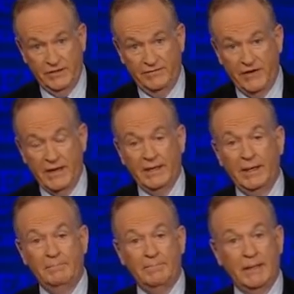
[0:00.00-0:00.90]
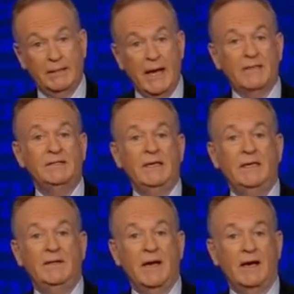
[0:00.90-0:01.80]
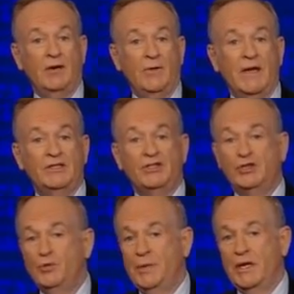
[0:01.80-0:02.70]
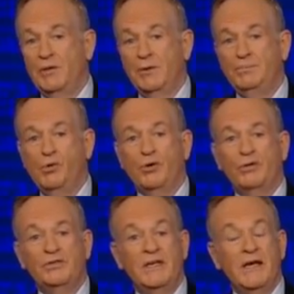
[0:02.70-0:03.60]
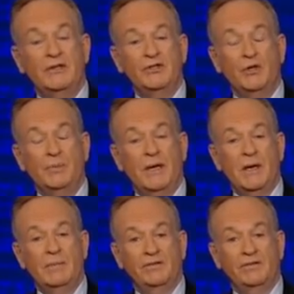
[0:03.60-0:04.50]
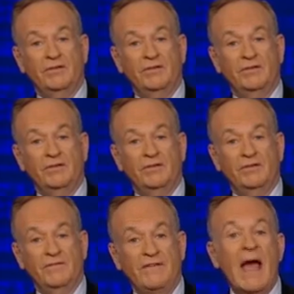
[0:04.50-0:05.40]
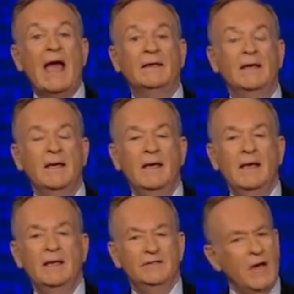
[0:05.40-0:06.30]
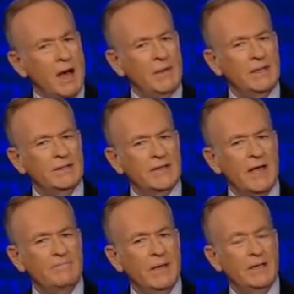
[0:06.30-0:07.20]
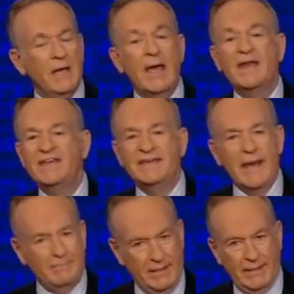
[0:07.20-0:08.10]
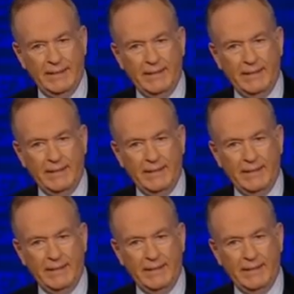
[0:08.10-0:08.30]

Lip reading: in defining Benghazi, the IRS, snooping on reporters, and now snooping on Americans. In fact, his comments have been tepid.